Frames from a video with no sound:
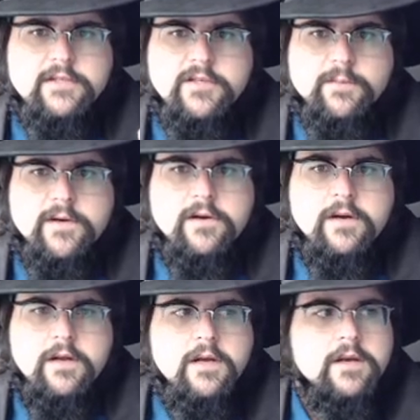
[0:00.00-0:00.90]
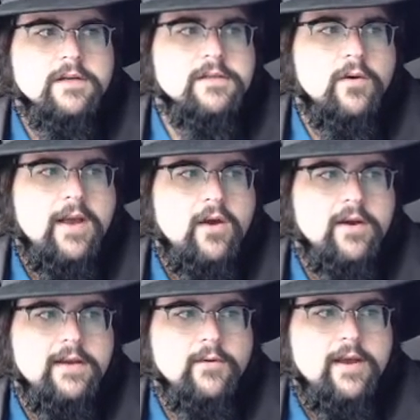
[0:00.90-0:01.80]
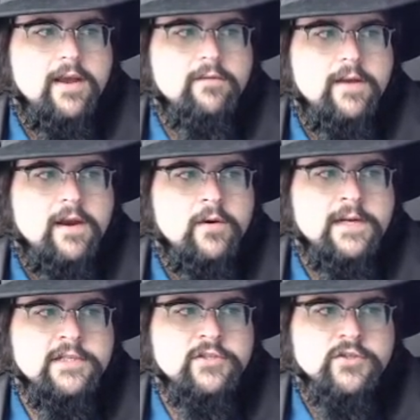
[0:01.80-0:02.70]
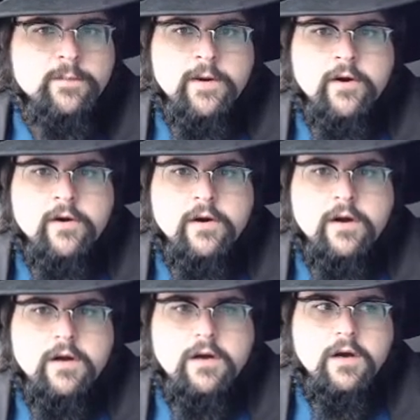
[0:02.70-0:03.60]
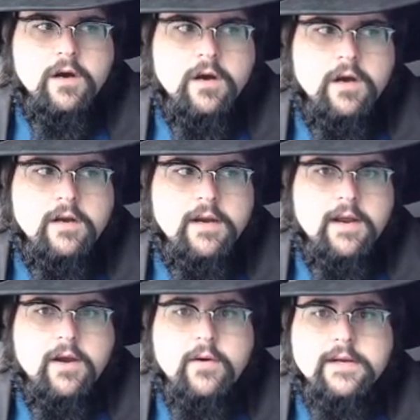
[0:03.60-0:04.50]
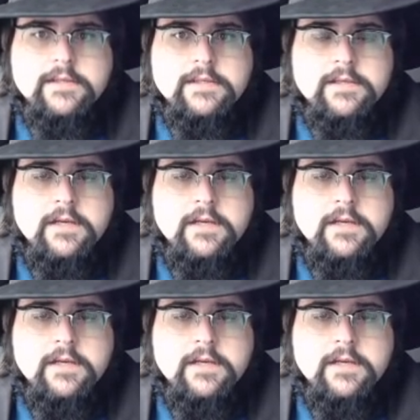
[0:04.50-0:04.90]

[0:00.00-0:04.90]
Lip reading: Jupiter. So how can you have Aries Jupiter on Aries?